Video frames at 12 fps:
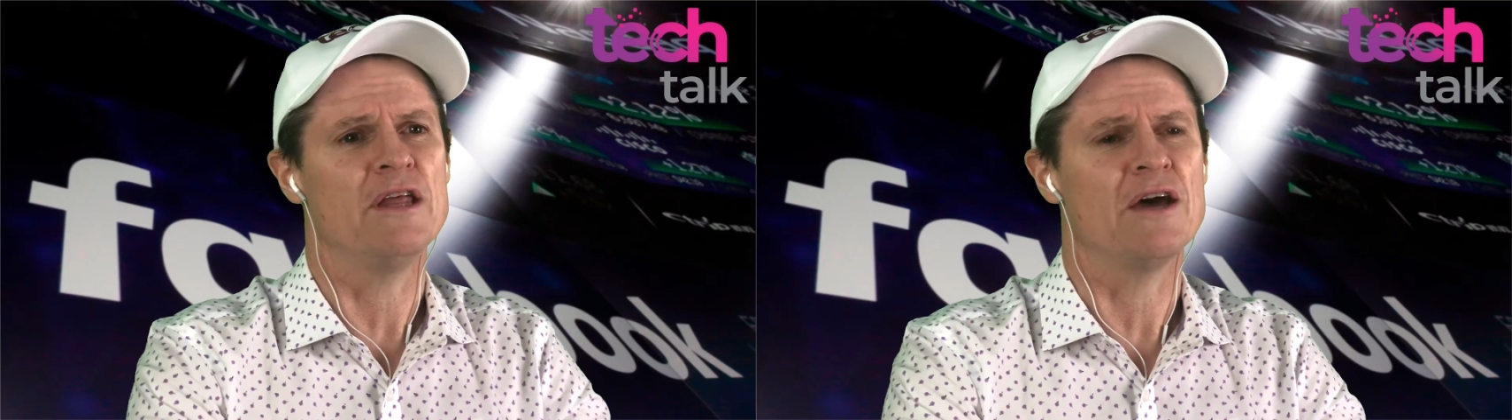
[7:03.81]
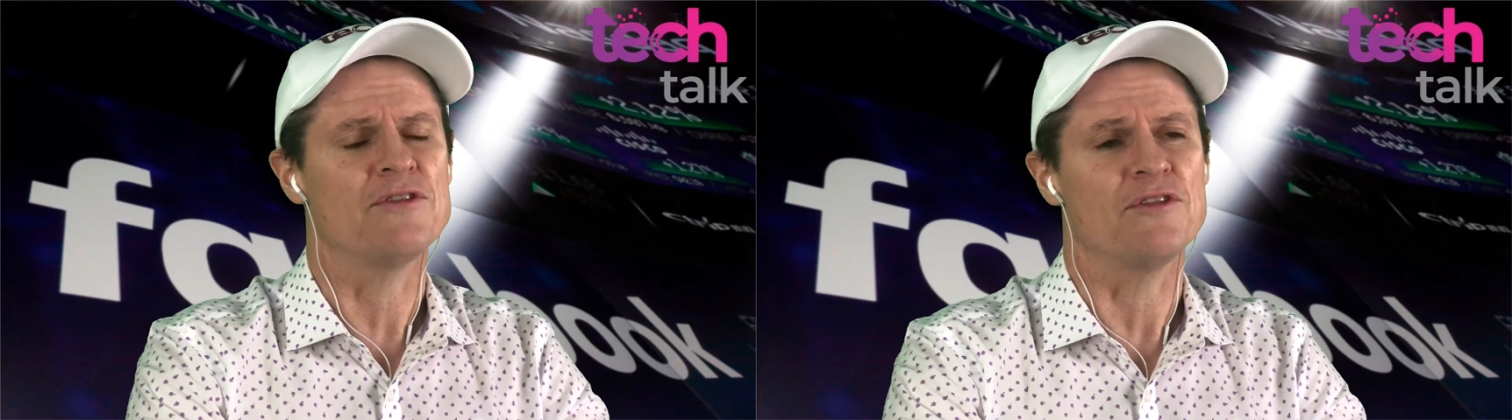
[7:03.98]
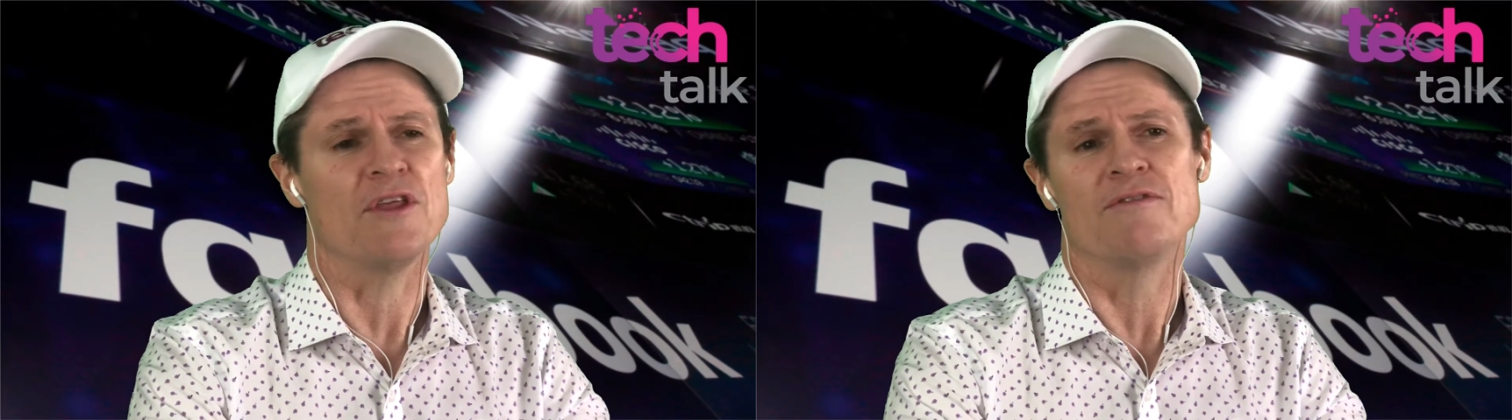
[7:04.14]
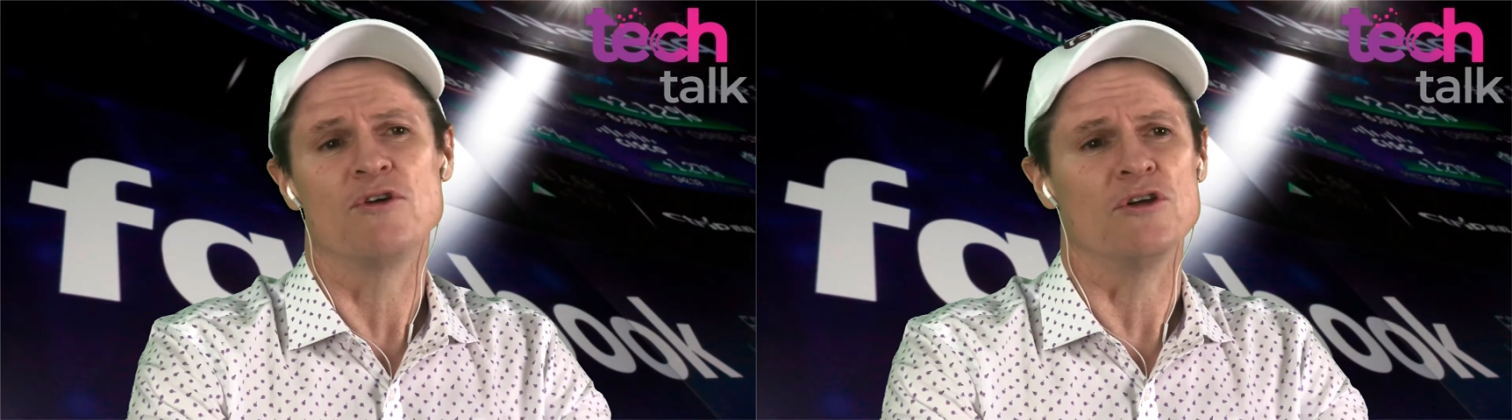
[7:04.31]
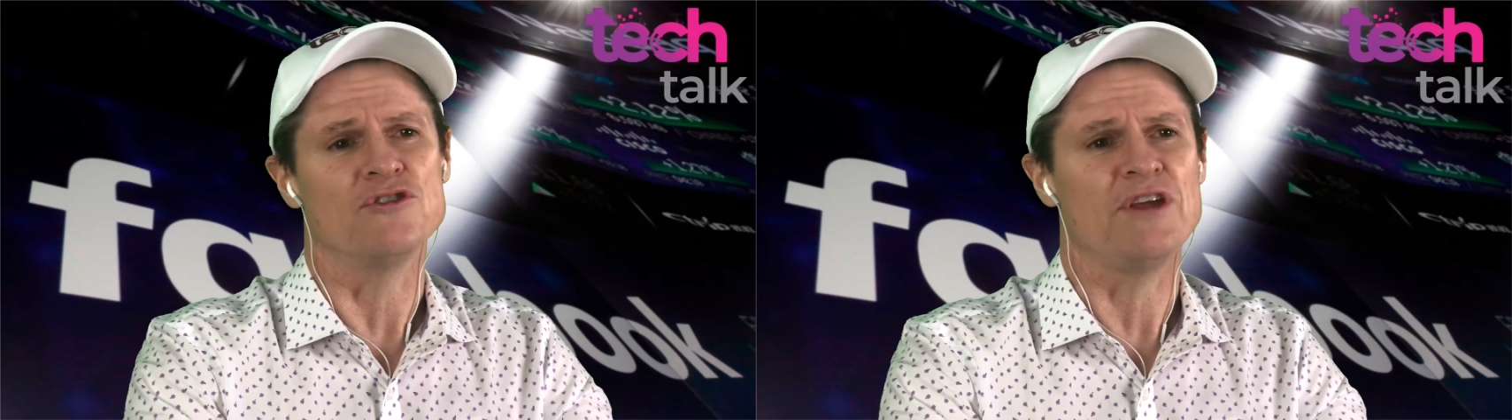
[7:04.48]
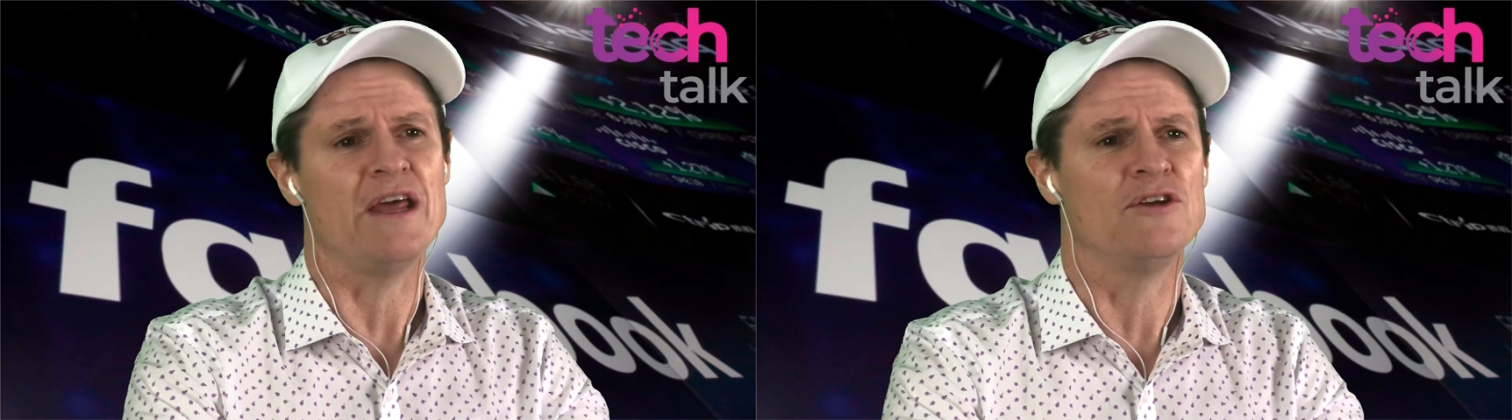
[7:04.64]
out that they've
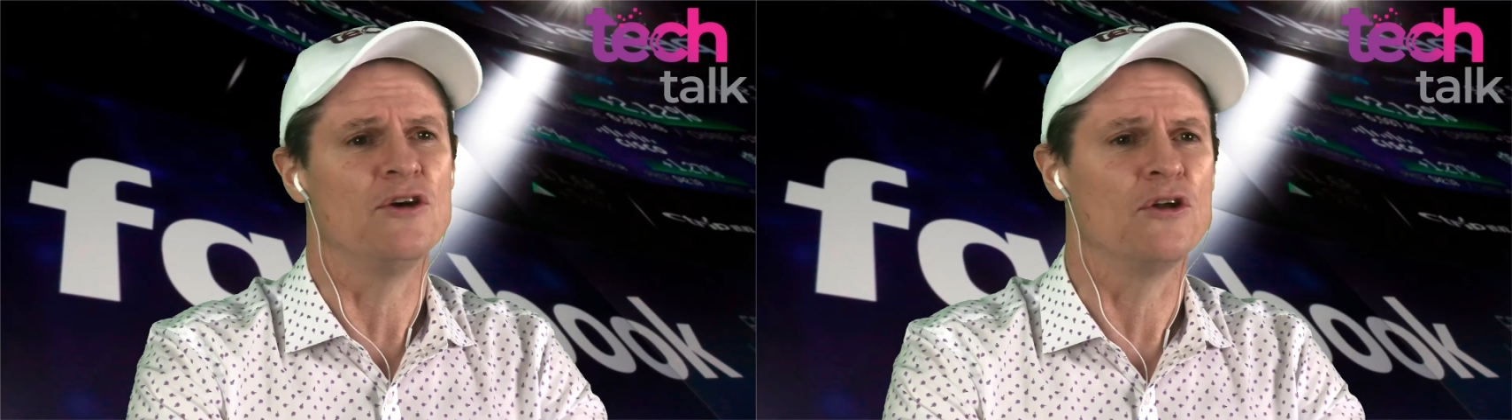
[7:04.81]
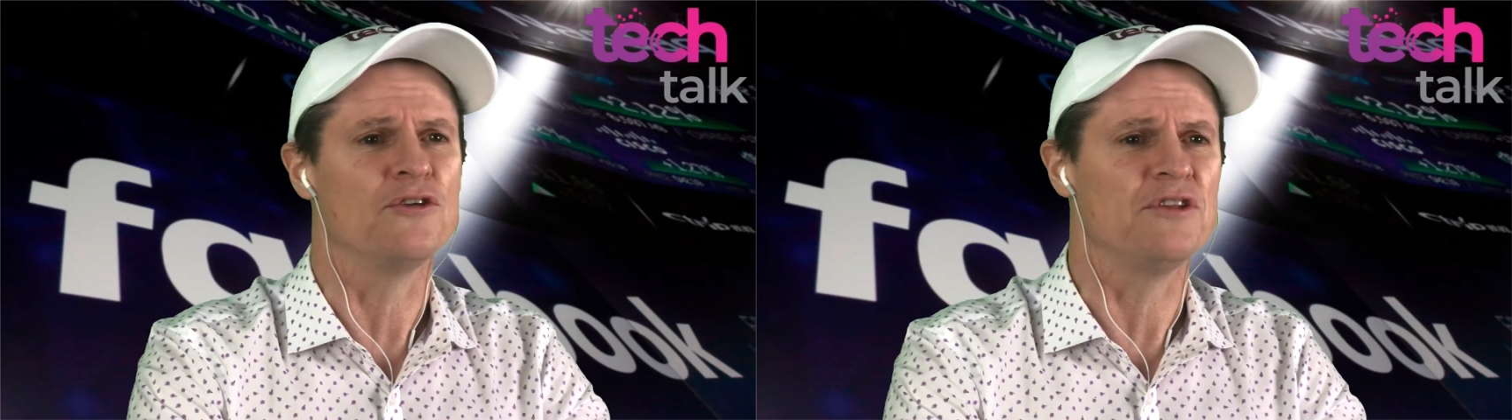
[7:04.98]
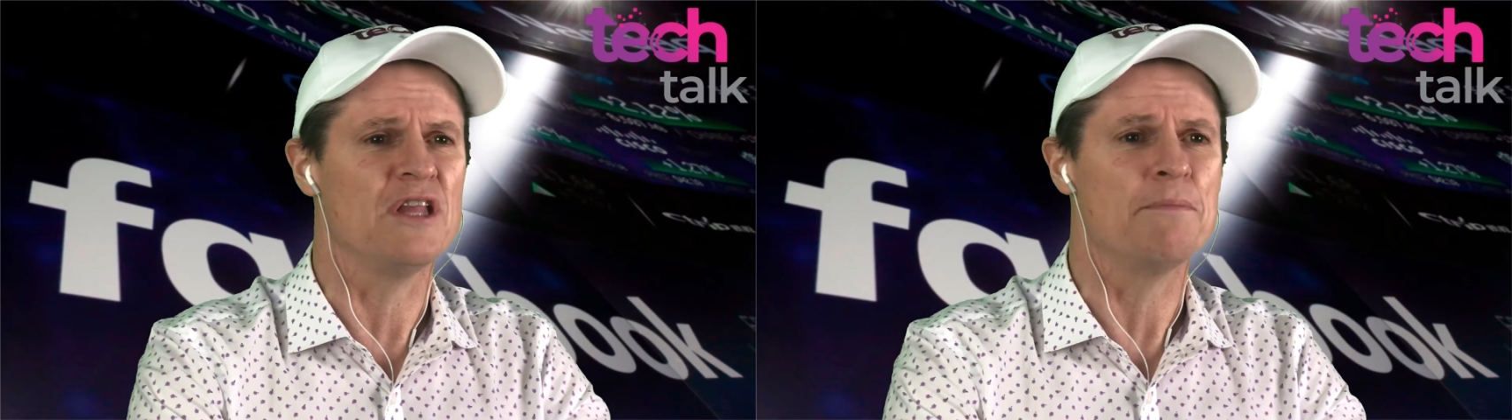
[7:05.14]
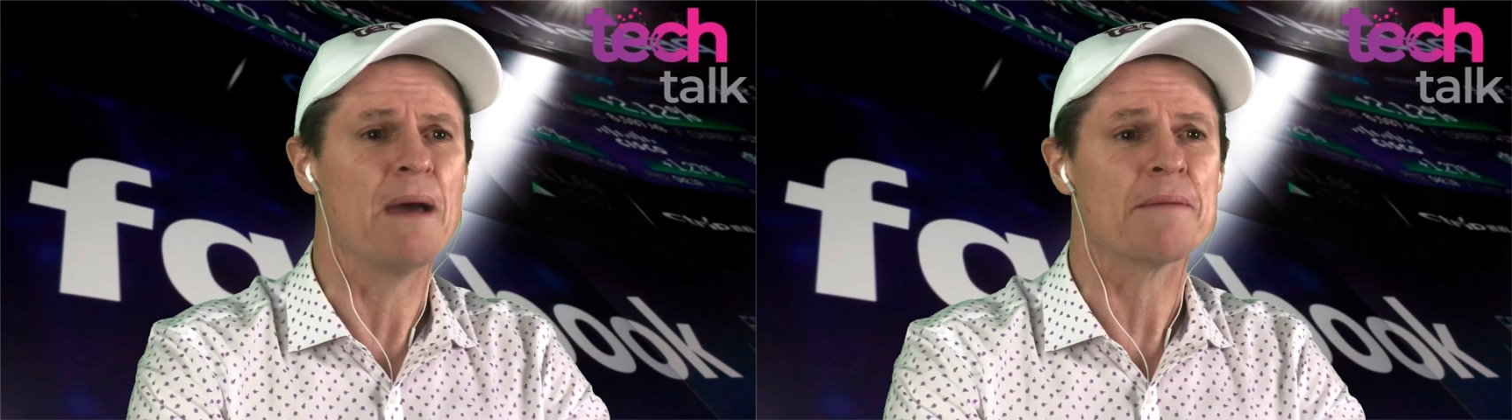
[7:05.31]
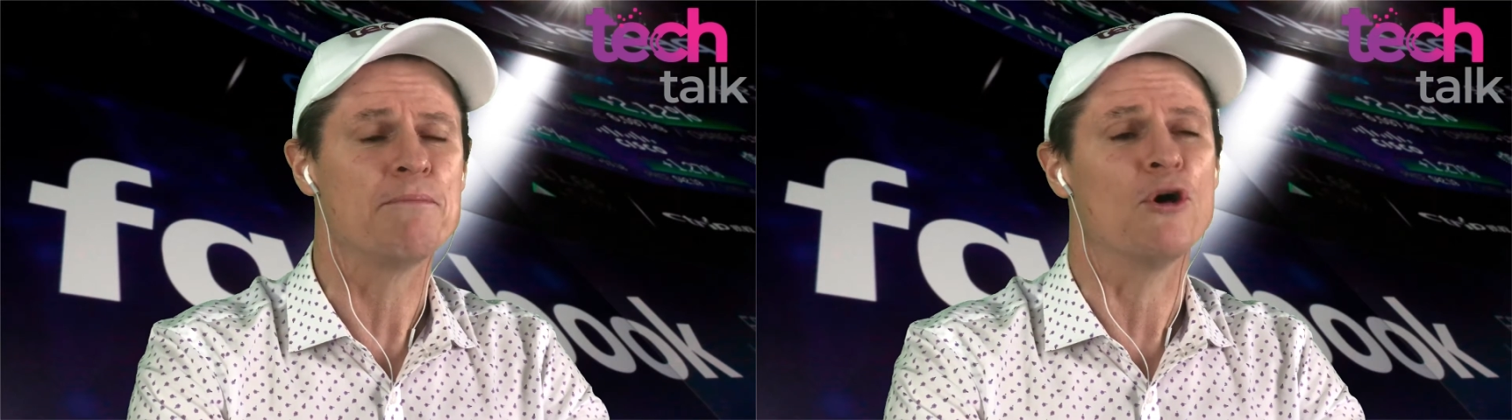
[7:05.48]
got $10 in their back